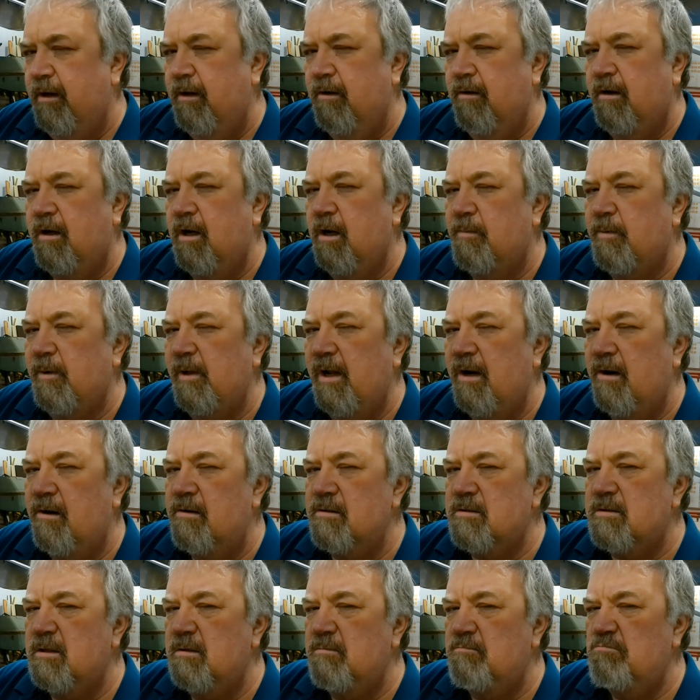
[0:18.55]
here a couple
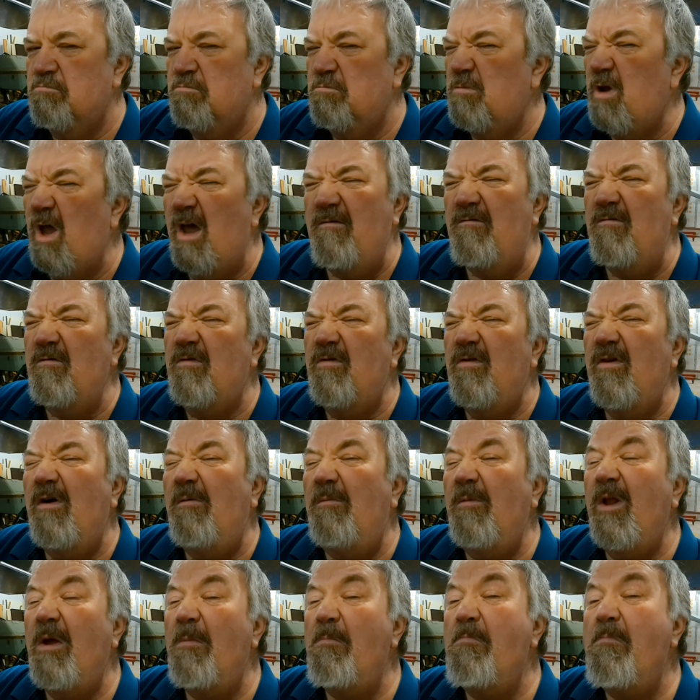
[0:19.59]
hours. Haven't
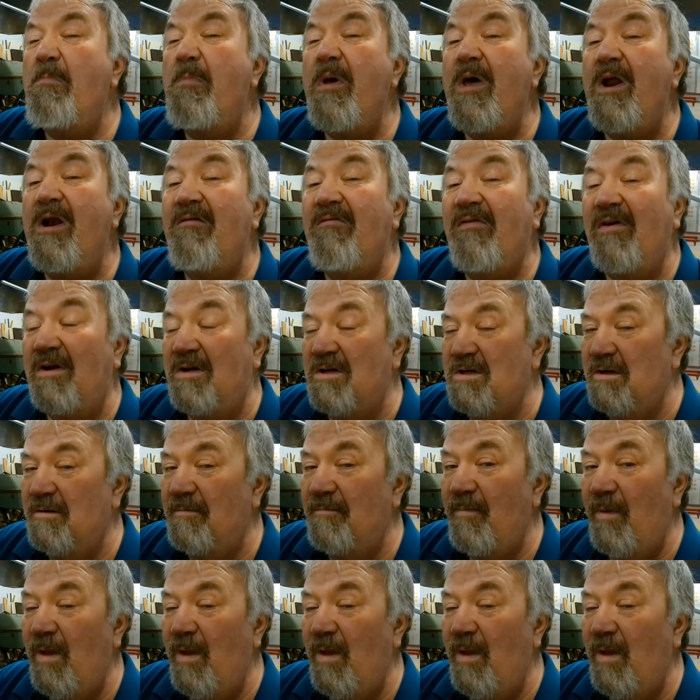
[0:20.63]
filmed a bit of it.